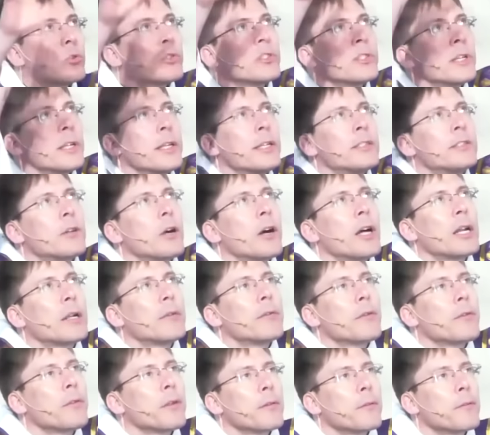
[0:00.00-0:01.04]
said he's got
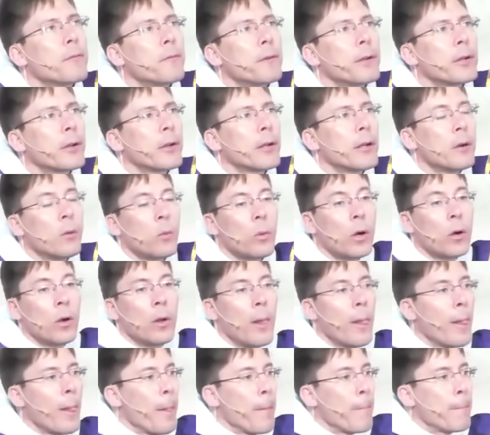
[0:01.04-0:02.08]
everything figured out. Well,
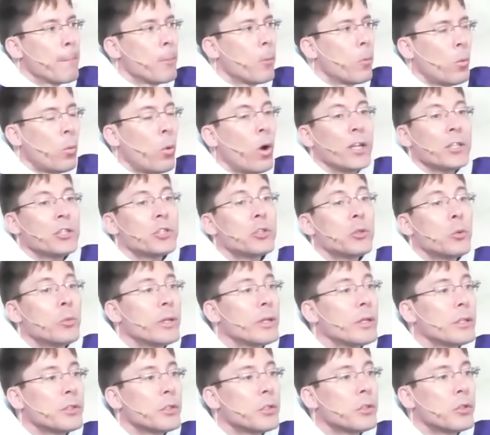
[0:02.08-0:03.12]
why should we
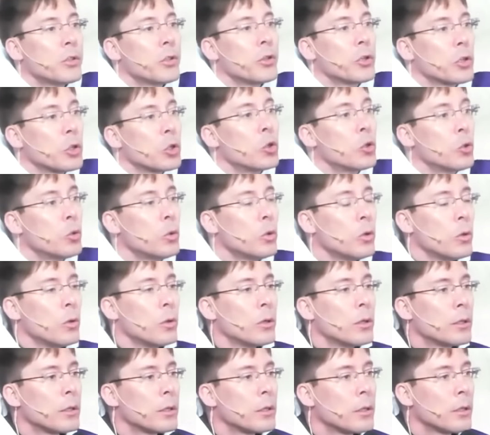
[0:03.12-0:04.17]
listen to your guru?
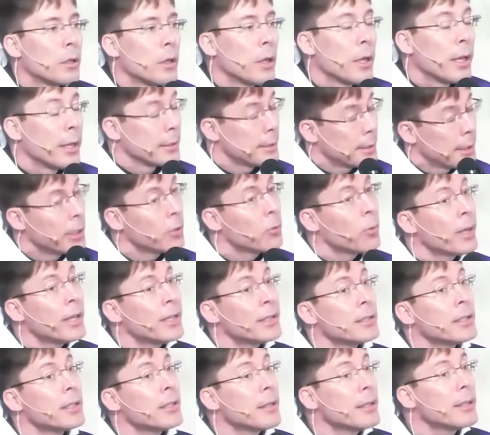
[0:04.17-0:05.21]
Is he
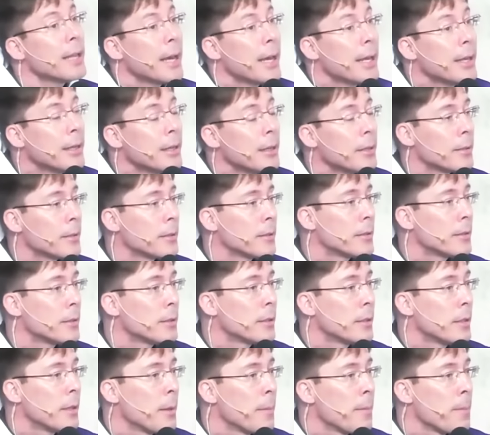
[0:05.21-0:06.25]
raising the dead?
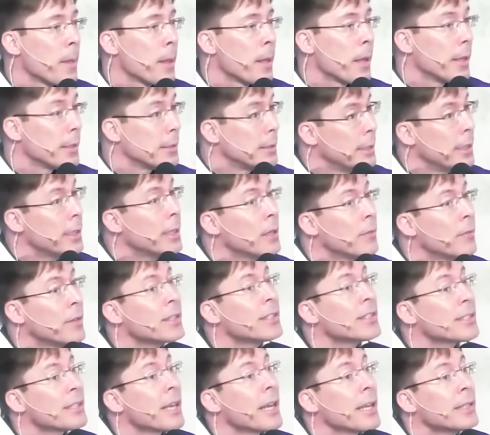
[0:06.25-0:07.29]
Is he giving
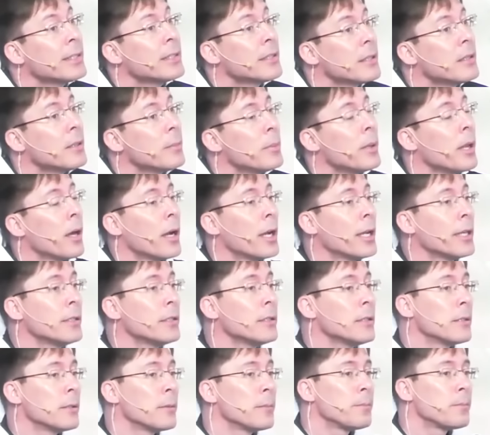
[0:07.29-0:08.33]
sight to the
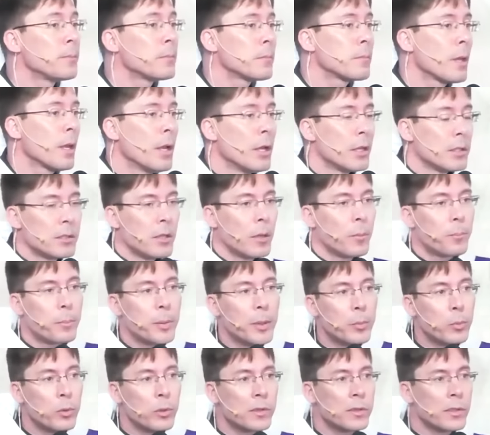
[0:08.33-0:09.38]
blind? Some
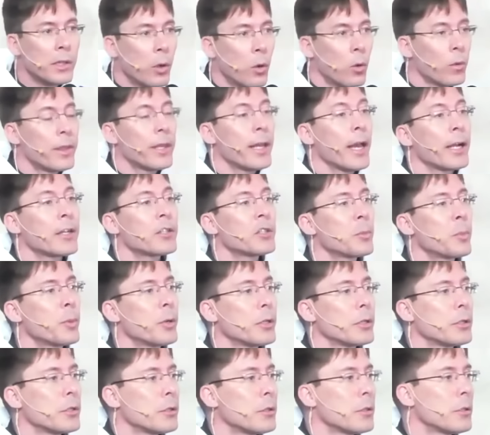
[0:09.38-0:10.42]
people say, oh, the
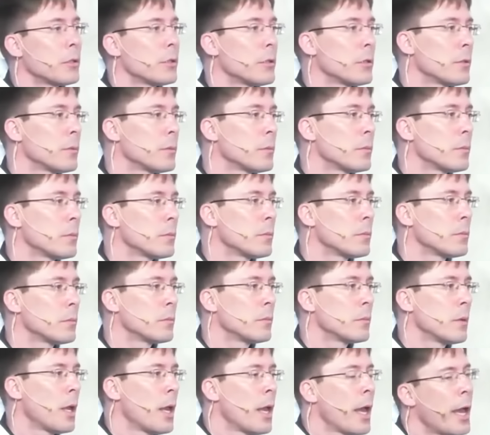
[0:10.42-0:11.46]
experts.
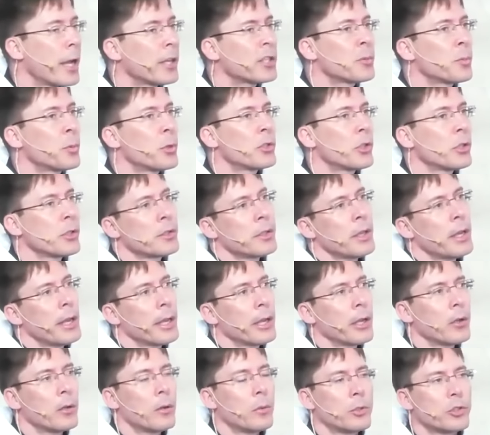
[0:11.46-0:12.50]
Experts are saying,
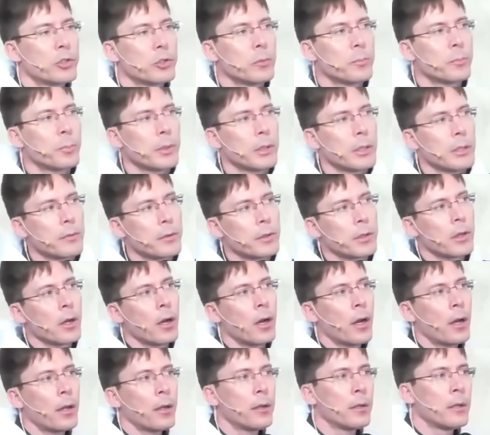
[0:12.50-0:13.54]
you know, we shouldn't believe in
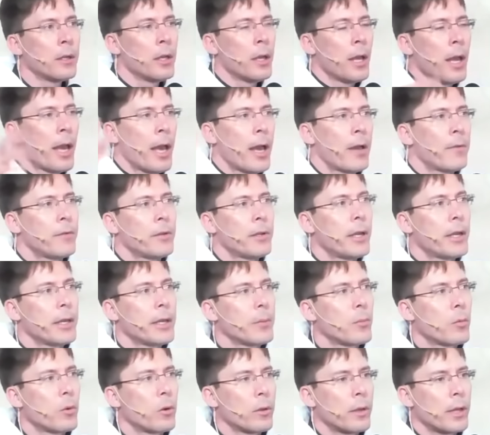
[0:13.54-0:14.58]
God and heaven
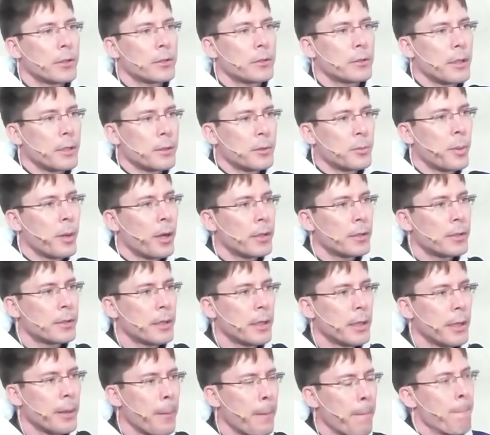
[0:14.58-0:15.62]
anymore. That's, that's
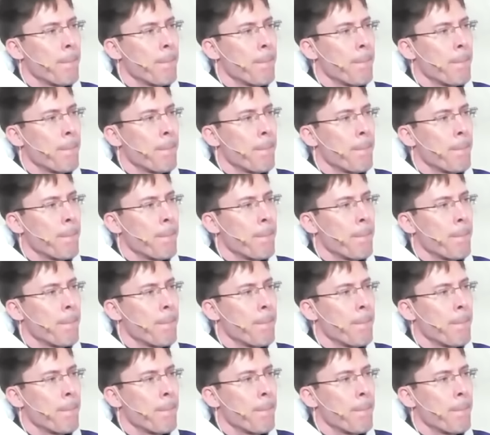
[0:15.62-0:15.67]
passe.